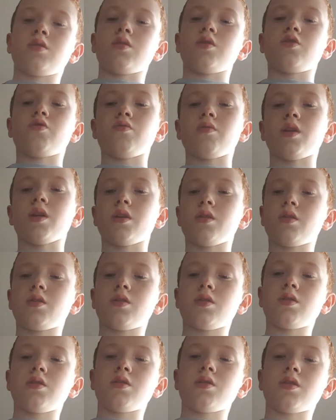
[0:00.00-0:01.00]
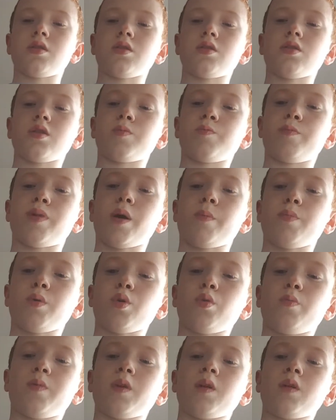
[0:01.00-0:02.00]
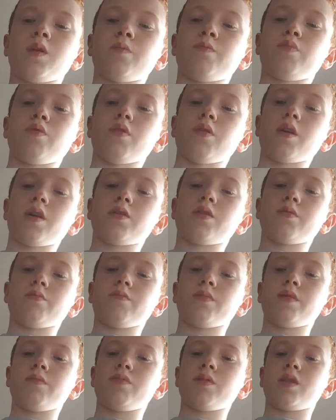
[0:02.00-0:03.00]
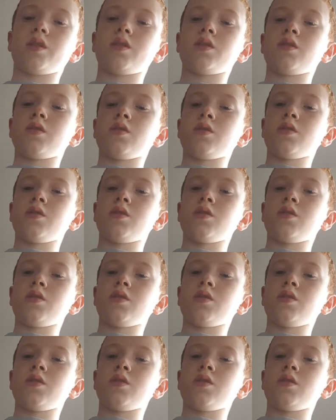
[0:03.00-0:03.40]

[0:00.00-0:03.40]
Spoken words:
It's really good. You just pop it open, pour out some BBs,